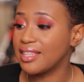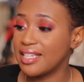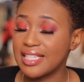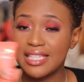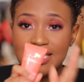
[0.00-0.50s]

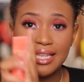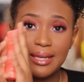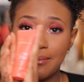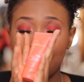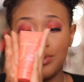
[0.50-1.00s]
this
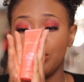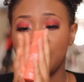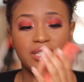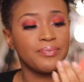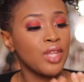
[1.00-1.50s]

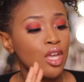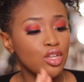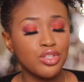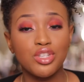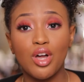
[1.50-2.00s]
beauty.
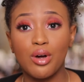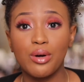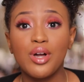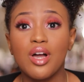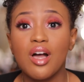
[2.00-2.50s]
So